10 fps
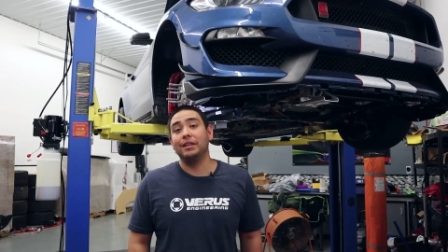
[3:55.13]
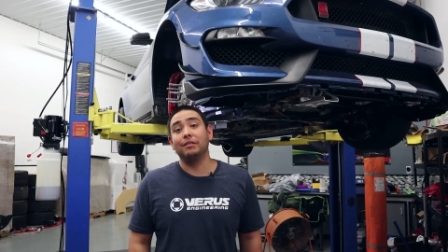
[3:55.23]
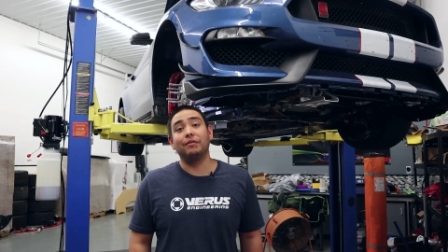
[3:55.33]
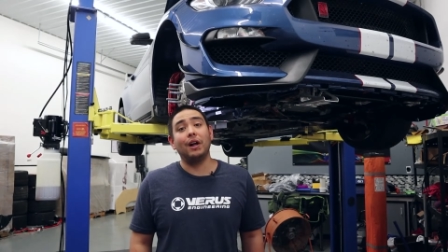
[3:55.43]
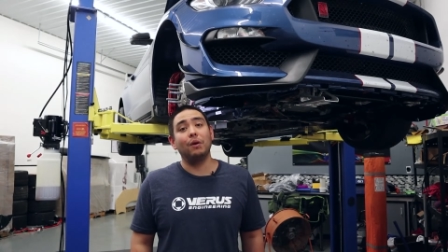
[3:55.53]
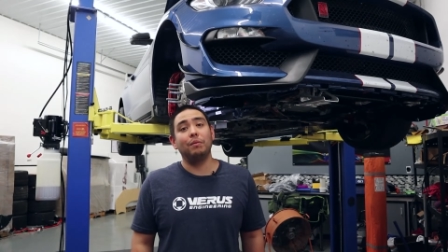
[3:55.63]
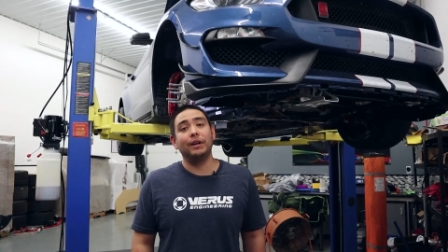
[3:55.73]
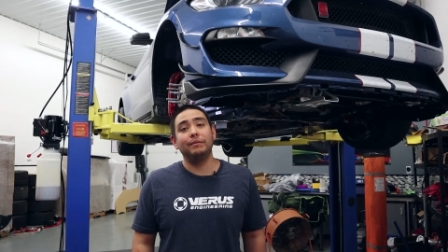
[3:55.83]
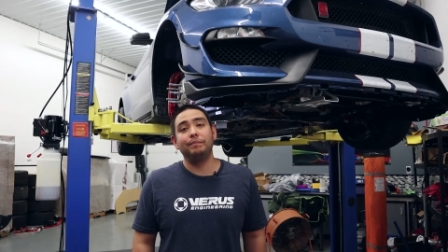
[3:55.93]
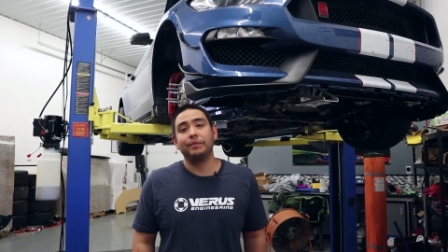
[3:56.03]
and hit the follow
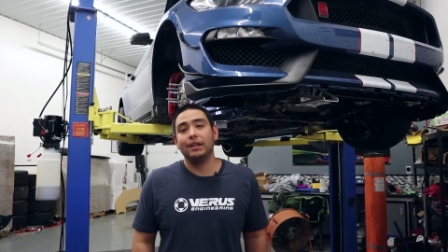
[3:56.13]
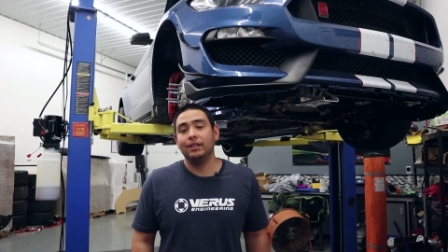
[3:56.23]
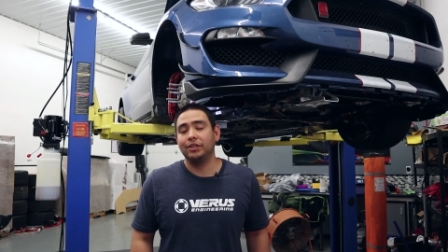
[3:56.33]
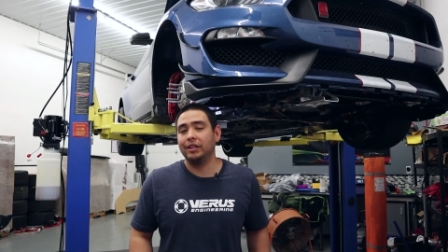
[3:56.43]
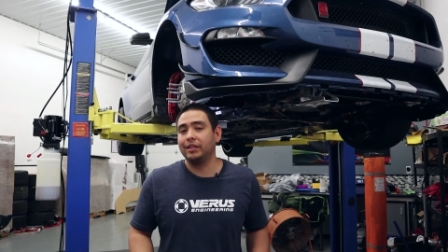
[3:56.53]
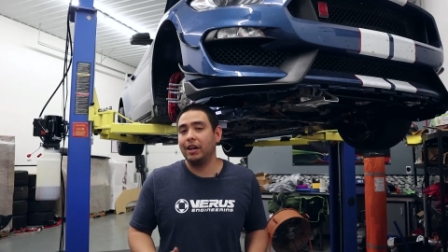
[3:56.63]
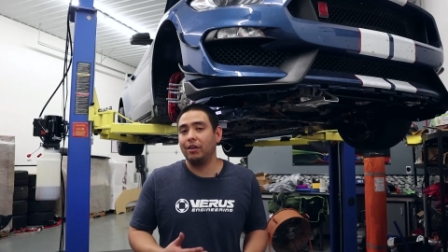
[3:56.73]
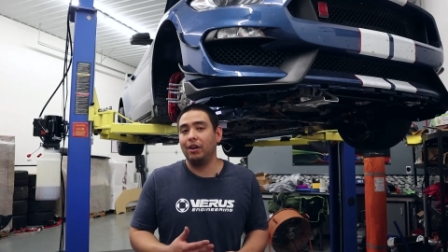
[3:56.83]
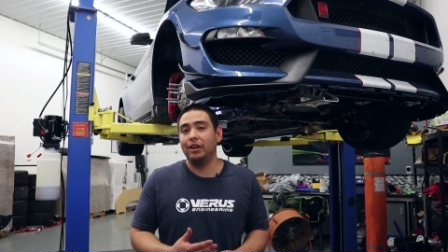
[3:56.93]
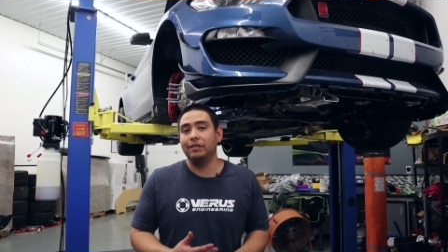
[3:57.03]
button. Check us
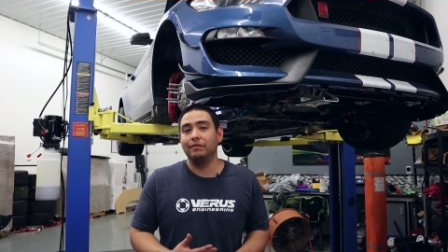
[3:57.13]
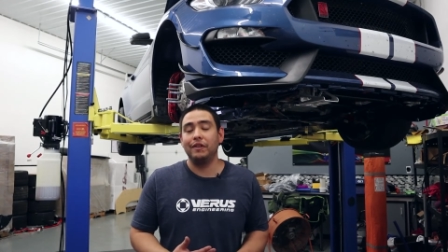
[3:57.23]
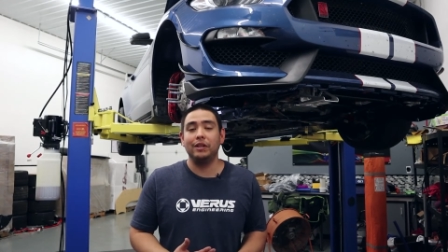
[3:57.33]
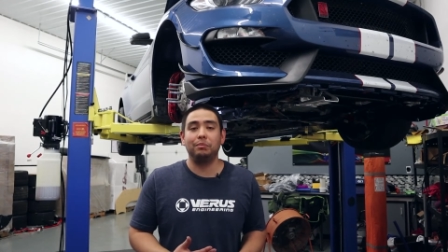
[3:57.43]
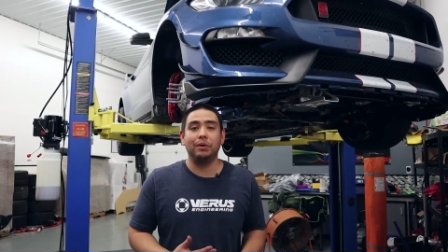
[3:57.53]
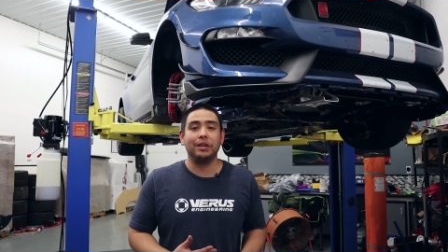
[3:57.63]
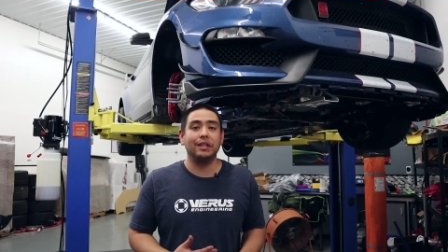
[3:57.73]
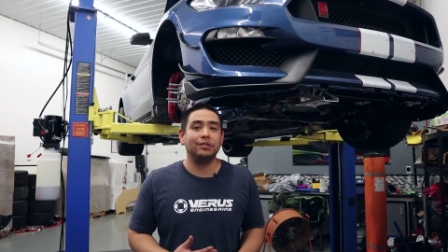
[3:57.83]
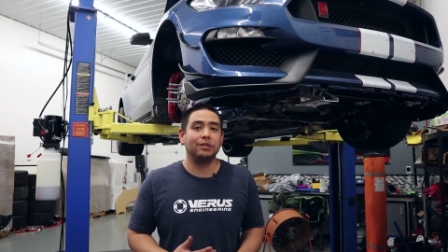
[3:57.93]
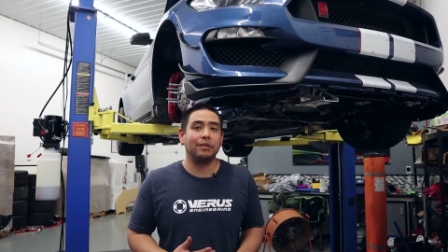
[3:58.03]
out on Facebook
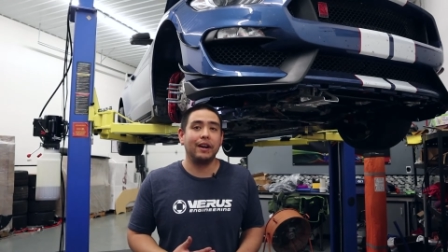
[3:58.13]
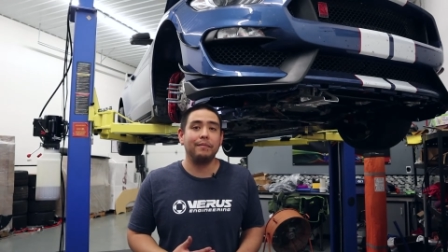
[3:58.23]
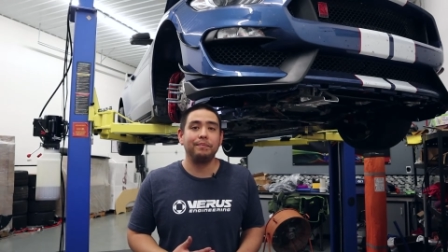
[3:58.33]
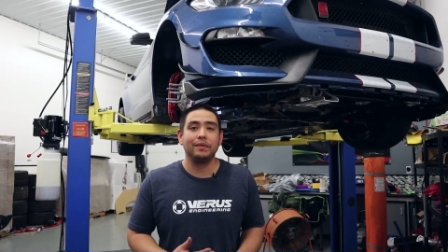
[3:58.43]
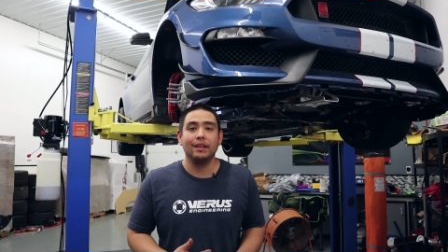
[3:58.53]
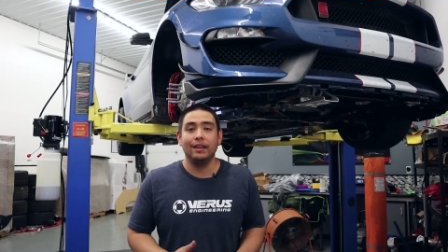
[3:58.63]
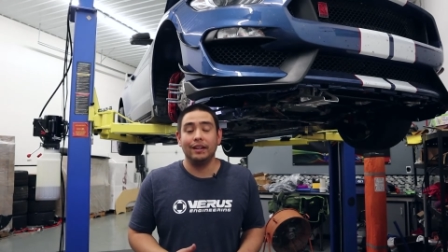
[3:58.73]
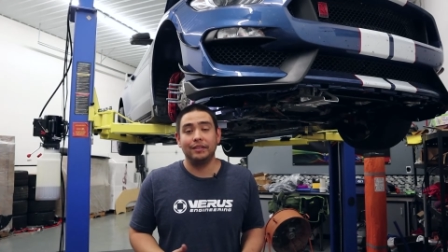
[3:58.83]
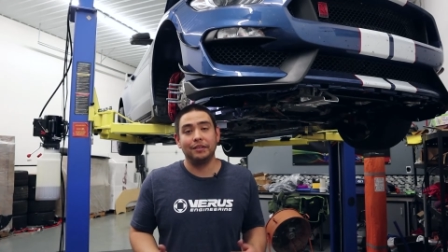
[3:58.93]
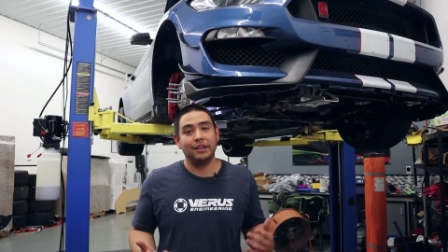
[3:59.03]
and Instagram.
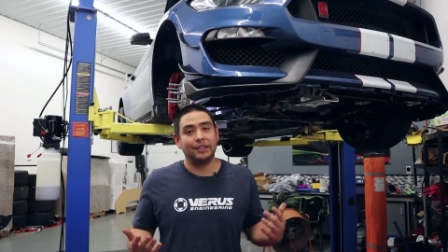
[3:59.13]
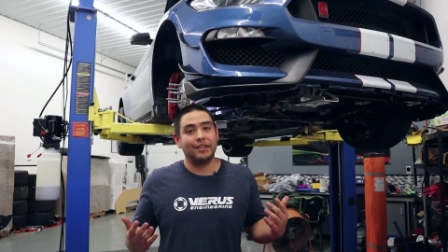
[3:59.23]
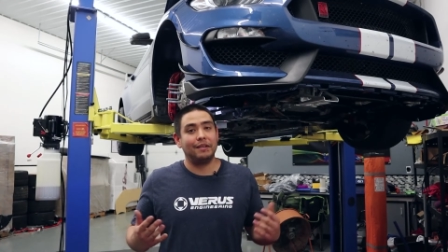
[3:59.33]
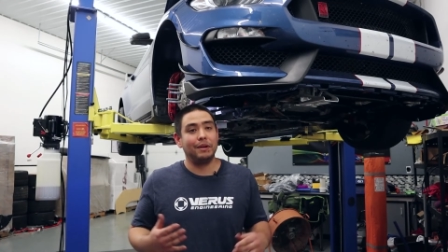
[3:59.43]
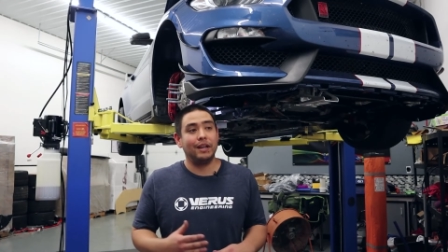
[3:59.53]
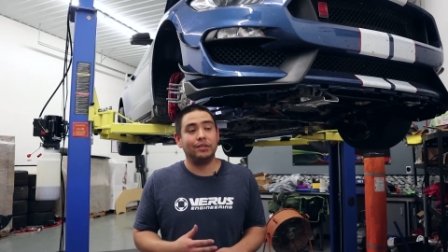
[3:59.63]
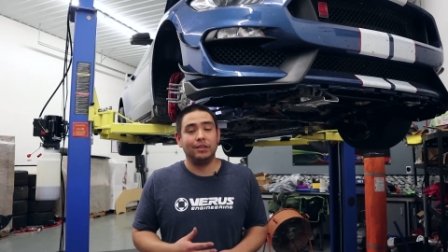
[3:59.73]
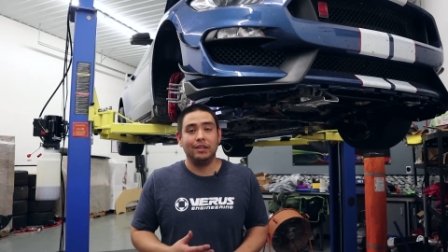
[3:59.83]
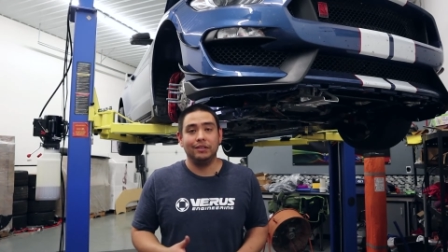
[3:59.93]
And until next time, guys,